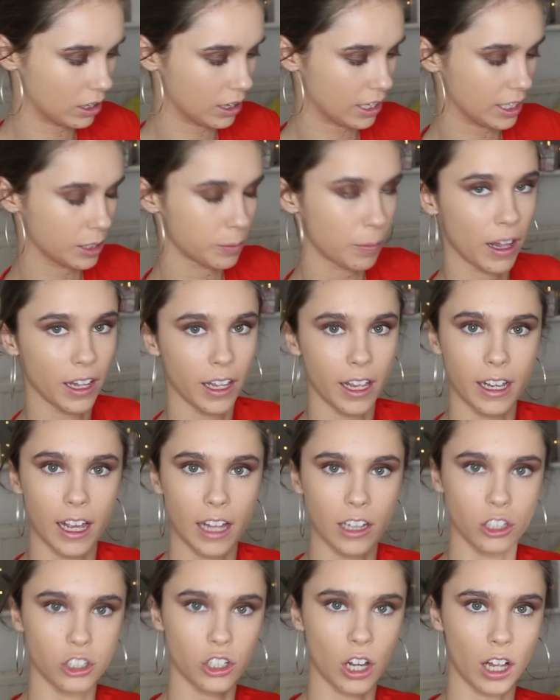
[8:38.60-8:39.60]
this palette
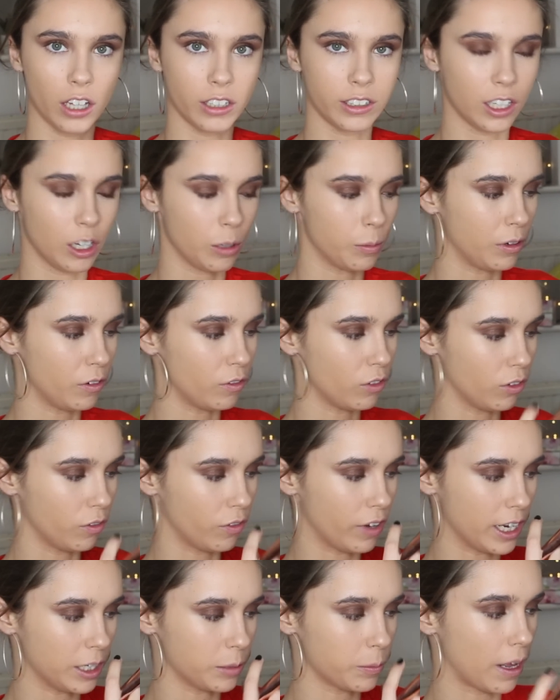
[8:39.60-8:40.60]
again, the Charlotte Tilbury Full
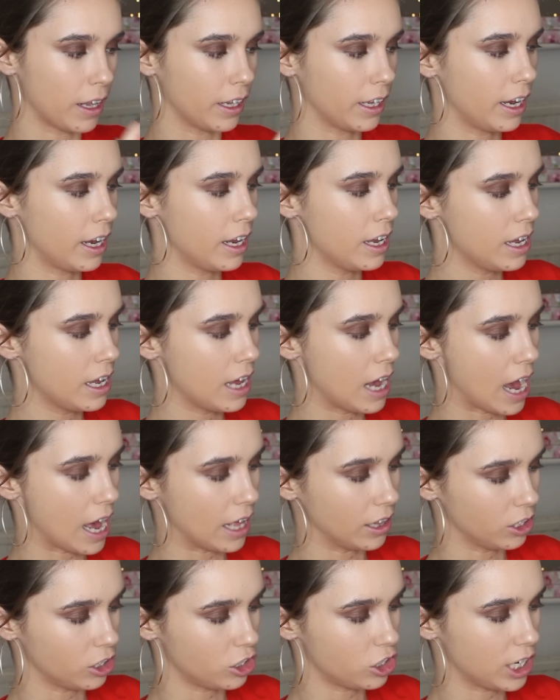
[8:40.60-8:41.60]
Face palette,
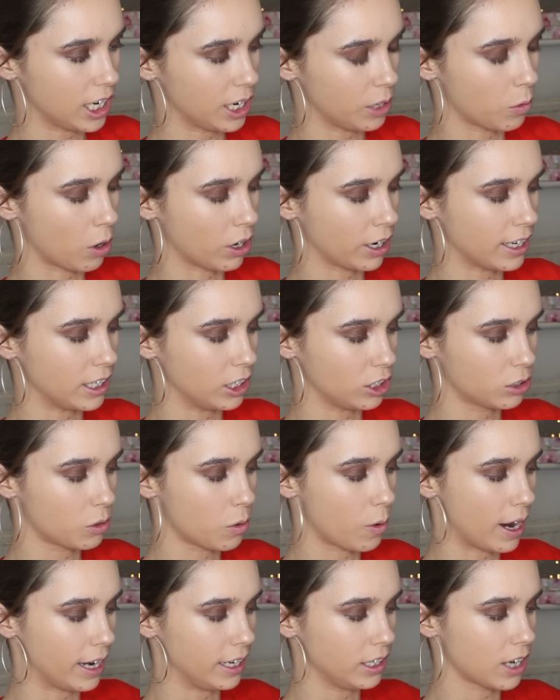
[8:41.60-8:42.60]
and the cheek one, and it's
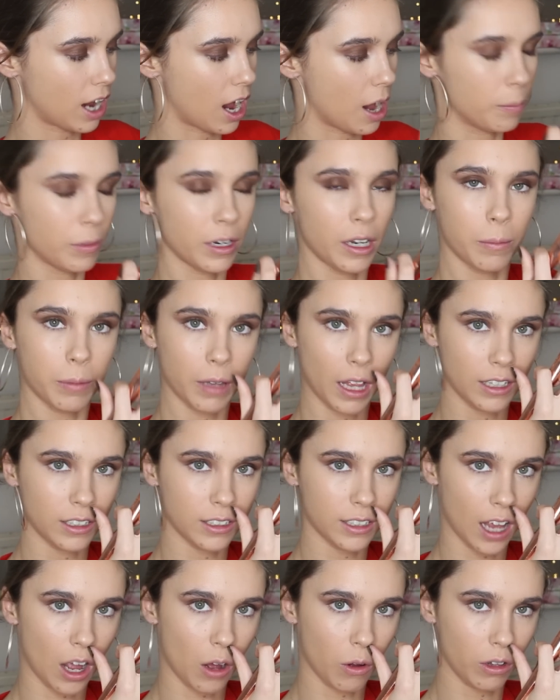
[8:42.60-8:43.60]
quite dark but it
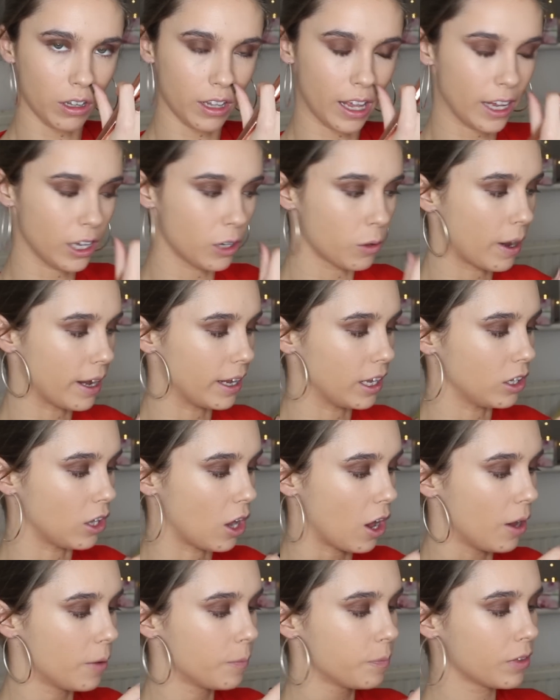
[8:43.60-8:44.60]
blends out like quite a
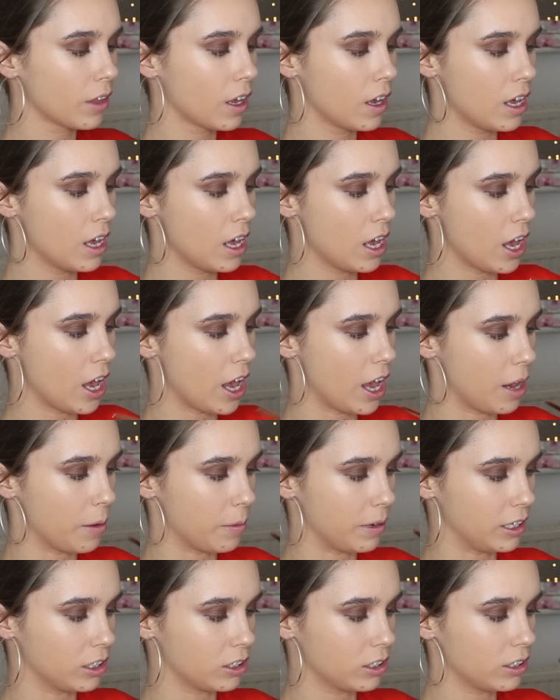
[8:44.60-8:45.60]
lot.
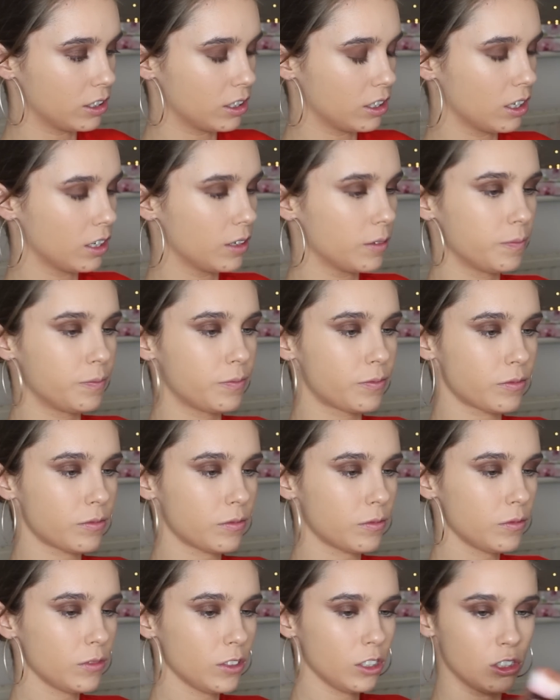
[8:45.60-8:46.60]
And it's,
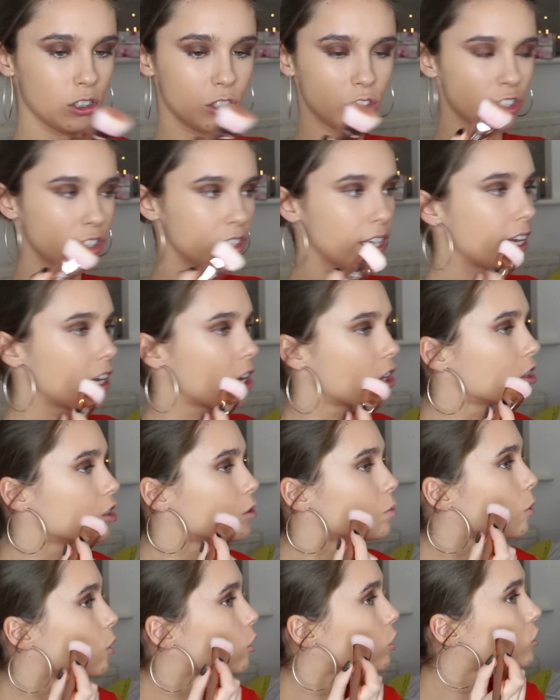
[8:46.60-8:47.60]
so just take it on
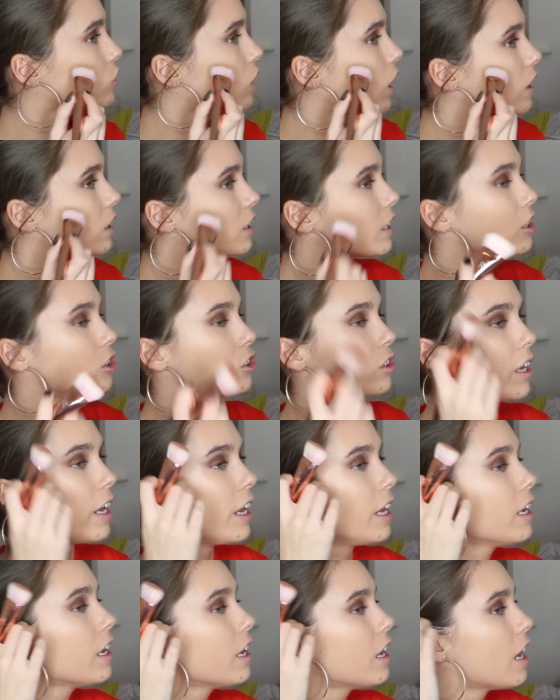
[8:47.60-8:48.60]
this brush and
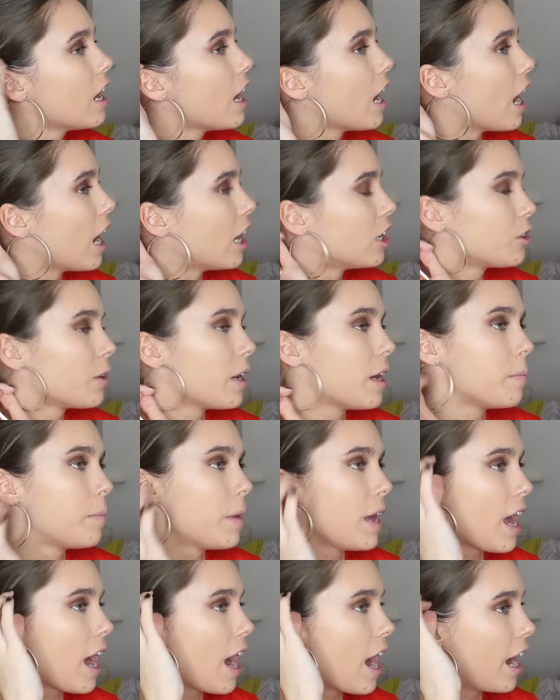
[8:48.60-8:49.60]
literally I do it a
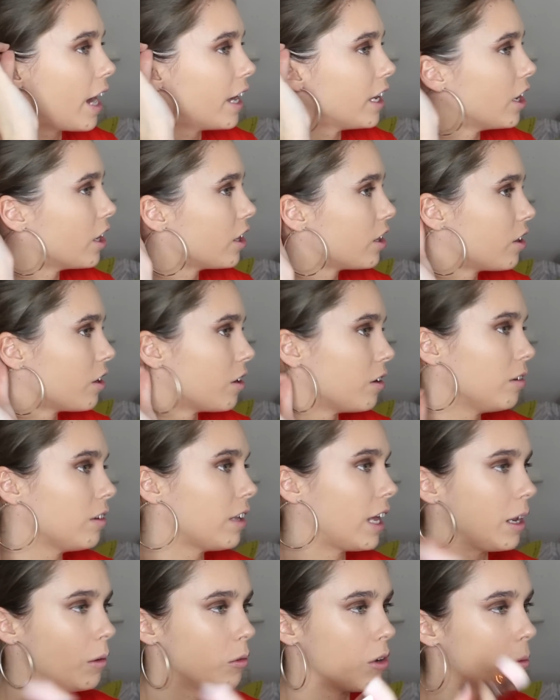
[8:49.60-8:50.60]
bit higher than
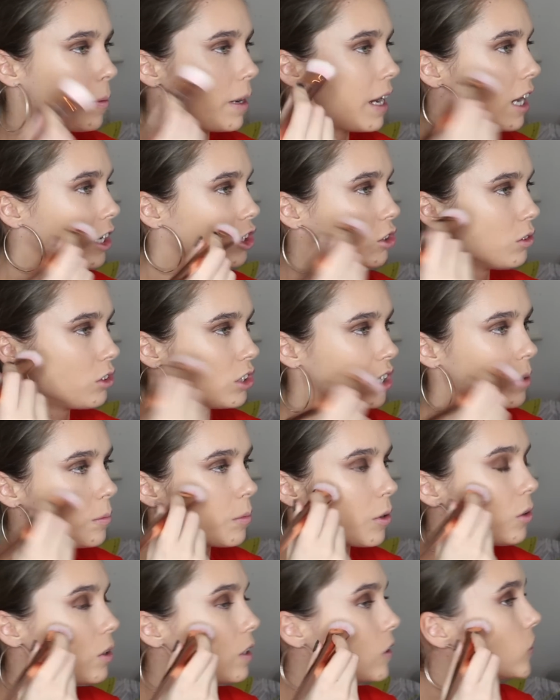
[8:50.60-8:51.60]
like where my actual
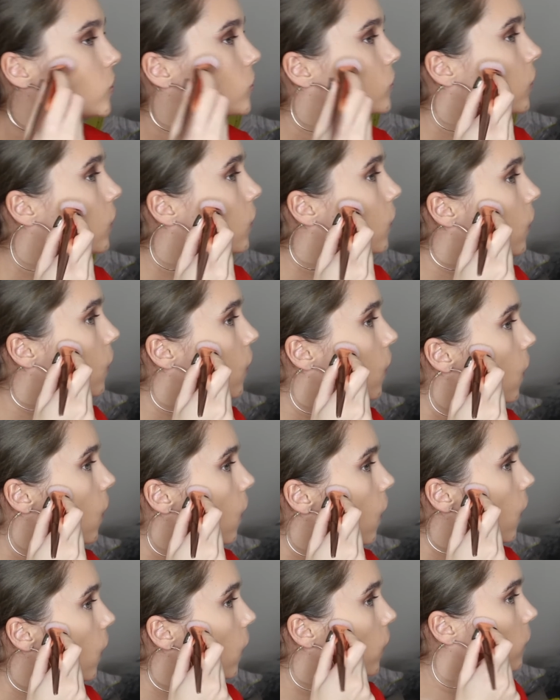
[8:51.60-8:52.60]
cheekbone is.
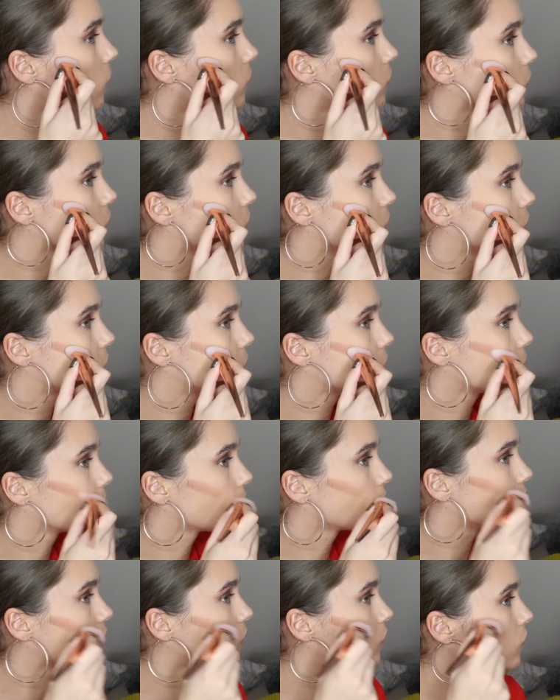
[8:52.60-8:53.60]
I just do
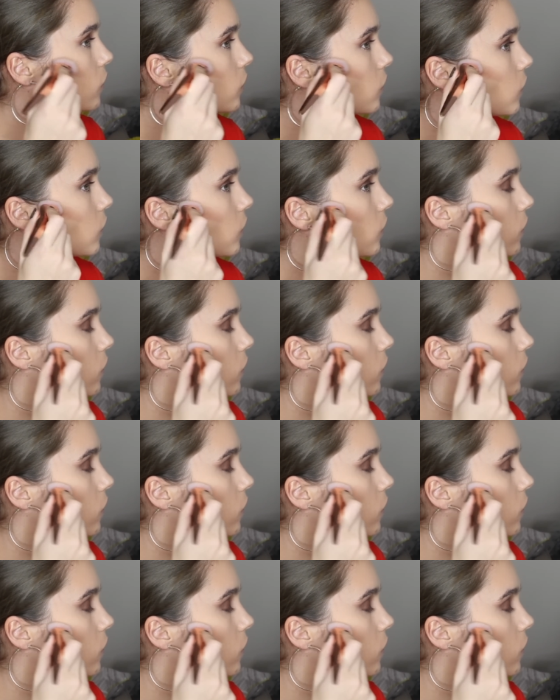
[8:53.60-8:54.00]
a little